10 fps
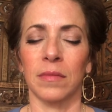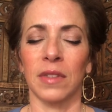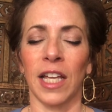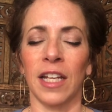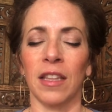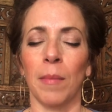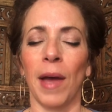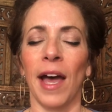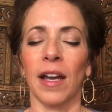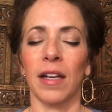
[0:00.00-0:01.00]
Letting the
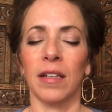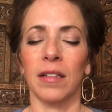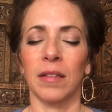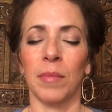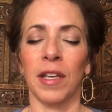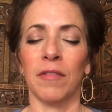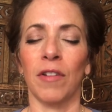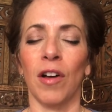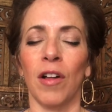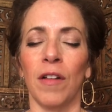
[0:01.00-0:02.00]
back be
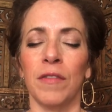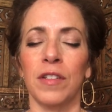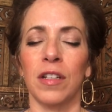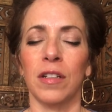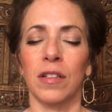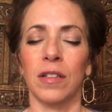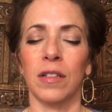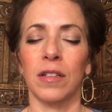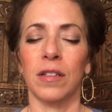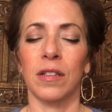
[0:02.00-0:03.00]
involved
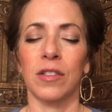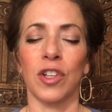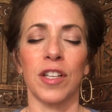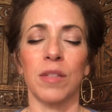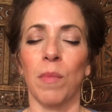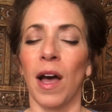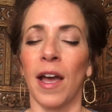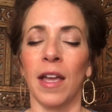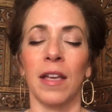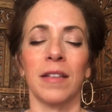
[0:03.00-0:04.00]
just
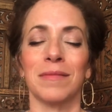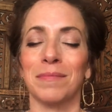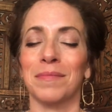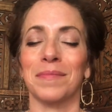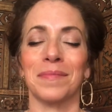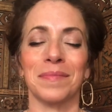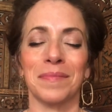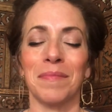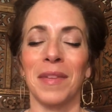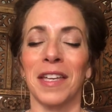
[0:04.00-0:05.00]
by
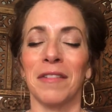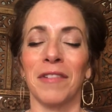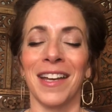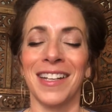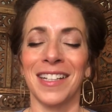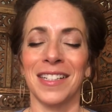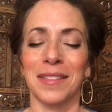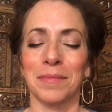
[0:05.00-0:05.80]
being invited.